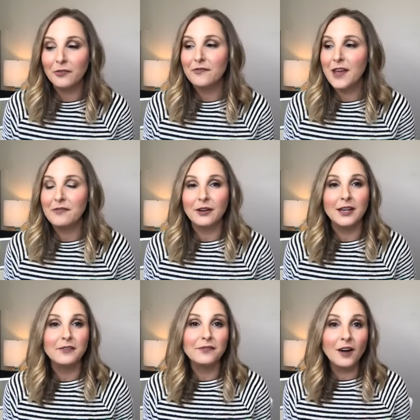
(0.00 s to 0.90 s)

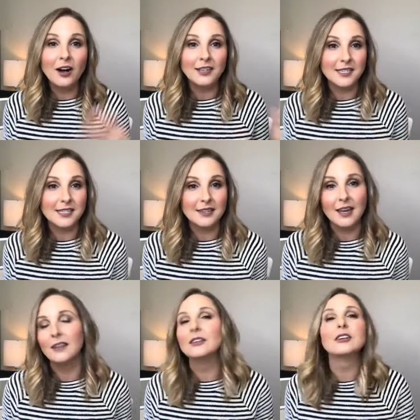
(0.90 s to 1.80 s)
favorite fonts
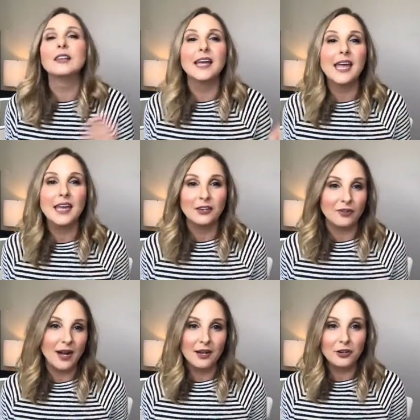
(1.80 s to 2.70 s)
that look like handwriting,